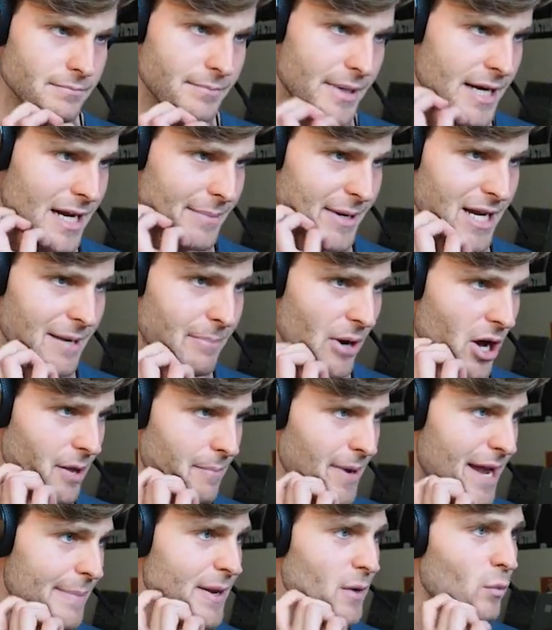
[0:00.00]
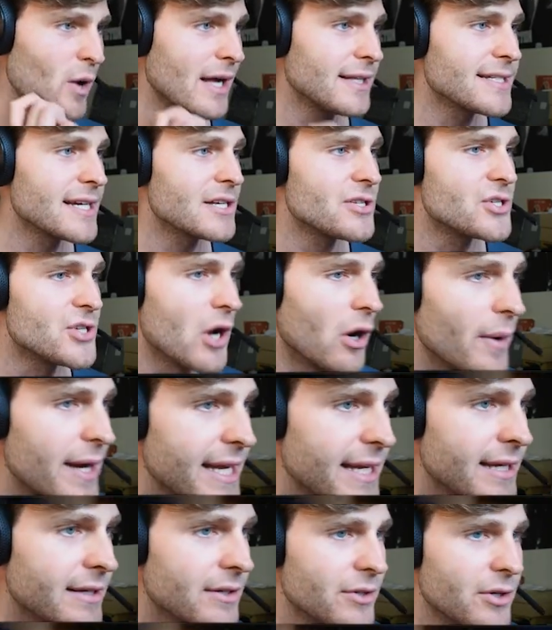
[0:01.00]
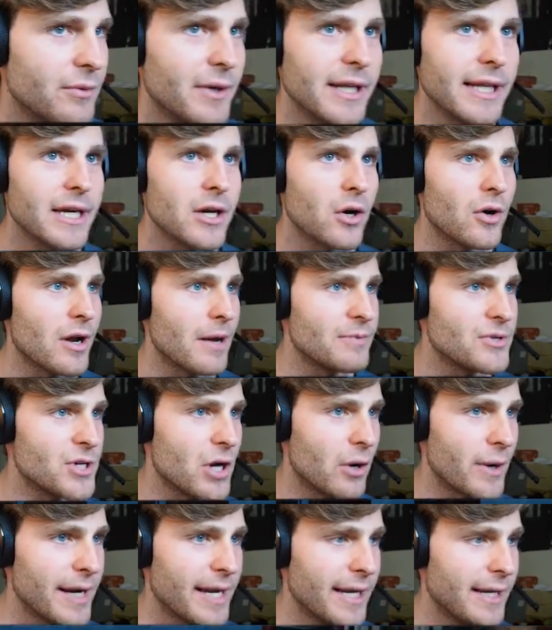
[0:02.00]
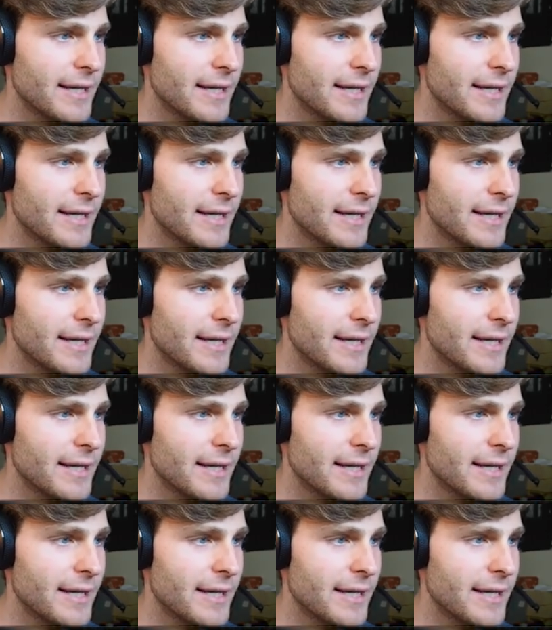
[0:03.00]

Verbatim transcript: Baby, Bon Baby. Well done, Joey. You really caught up, Joey.